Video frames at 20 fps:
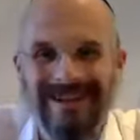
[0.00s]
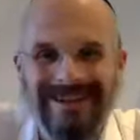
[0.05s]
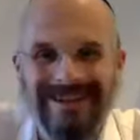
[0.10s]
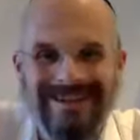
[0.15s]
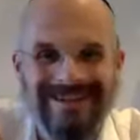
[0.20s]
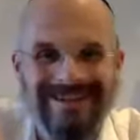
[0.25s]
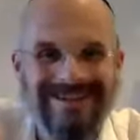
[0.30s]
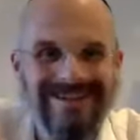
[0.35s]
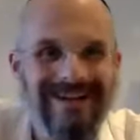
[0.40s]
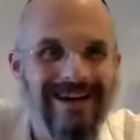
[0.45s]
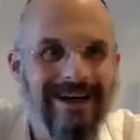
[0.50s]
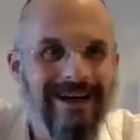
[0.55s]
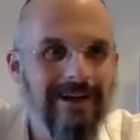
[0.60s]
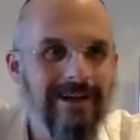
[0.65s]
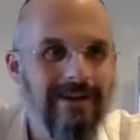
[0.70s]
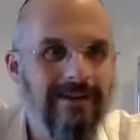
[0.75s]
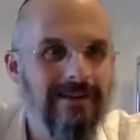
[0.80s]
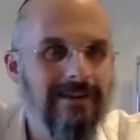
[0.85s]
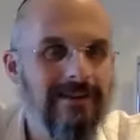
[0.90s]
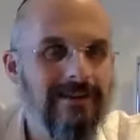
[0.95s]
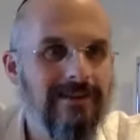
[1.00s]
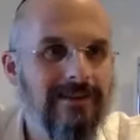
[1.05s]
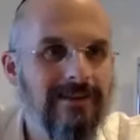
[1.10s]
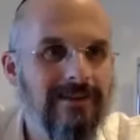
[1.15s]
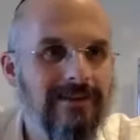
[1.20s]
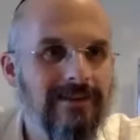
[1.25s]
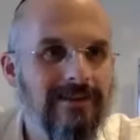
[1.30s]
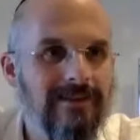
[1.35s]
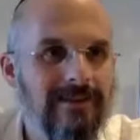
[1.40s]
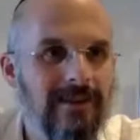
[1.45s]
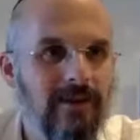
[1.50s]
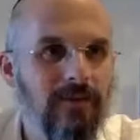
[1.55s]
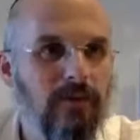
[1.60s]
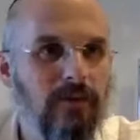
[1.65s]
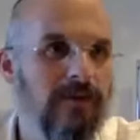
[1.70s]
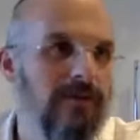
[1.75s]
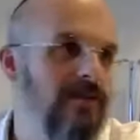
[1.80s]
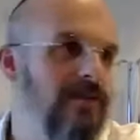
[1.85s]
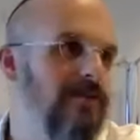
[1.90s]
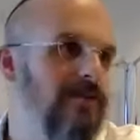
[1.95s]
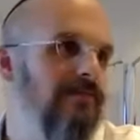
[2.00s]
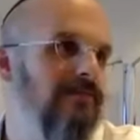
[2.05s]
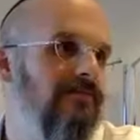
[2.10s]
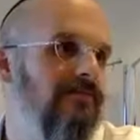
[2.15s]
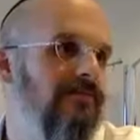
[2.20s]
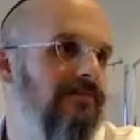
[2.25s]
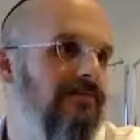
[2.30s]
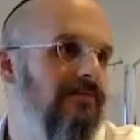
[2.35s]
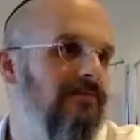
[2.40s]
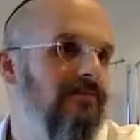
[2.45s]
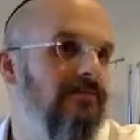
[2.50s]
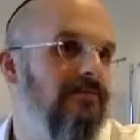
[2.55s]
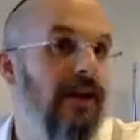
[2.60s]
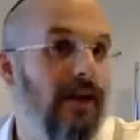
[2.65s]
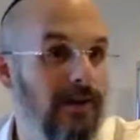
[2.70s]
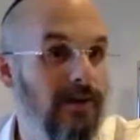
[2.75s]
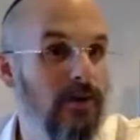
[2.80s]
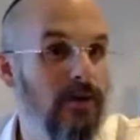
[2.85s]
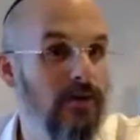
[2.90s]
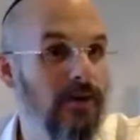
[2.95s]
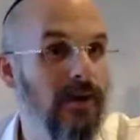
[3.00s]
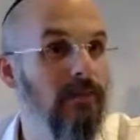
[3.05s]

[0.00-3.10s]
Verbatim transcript: inside of words, like clothing.